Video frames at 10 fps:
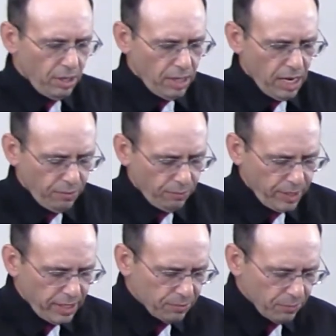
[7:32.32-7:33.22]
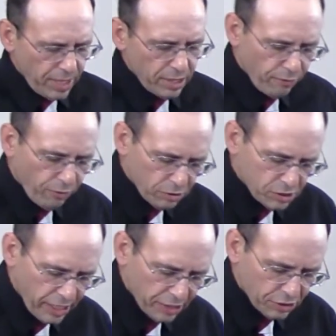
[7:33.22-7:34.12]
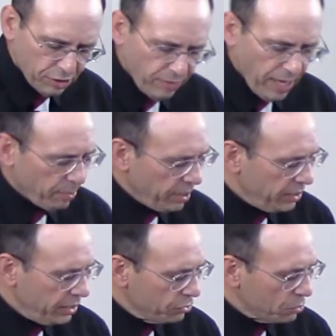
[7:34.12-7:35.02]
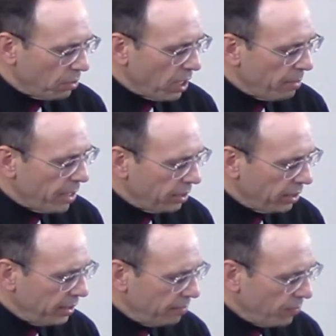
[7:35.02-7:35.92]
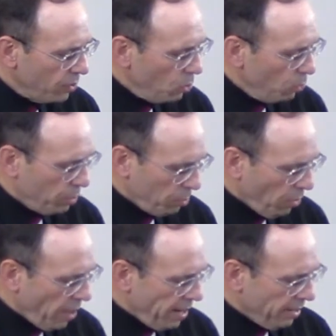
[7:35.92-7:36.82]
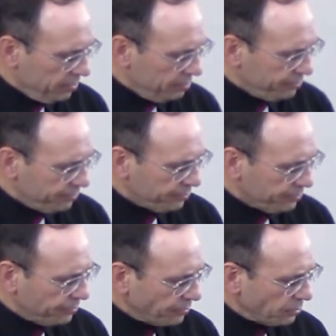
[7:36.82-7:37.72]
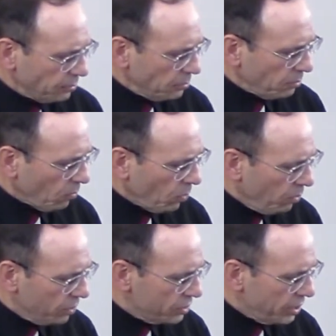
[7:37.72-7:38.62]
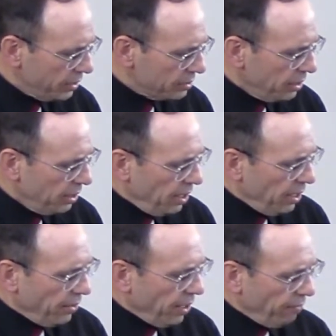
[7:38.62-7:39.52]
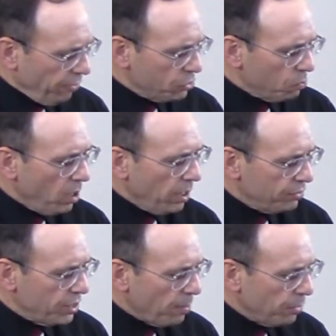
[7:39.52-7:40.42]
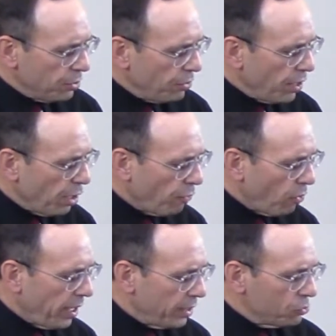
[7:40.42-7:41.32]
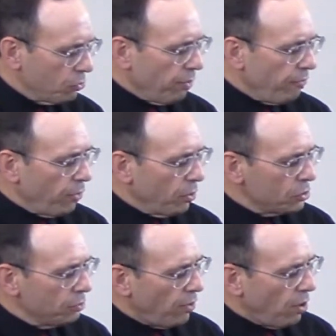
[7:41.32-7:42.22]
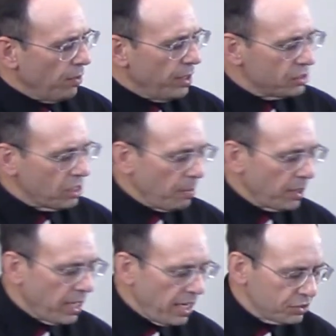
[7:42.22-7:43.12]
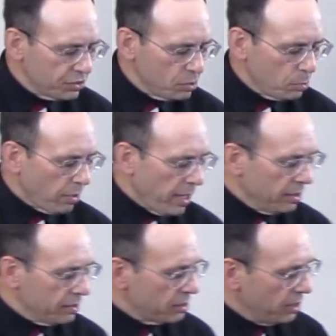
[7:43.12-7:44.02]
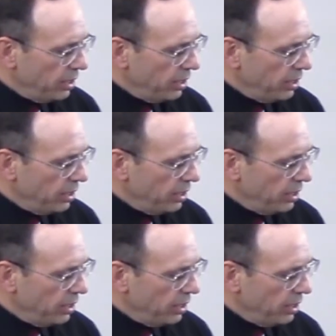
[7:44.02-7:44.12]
Now, we didn't read the first section of that, but it deals primarily with prayer, where it says, verse 1 of chapter 2, "Therefore I exhort, first of all, that supplications, prayers,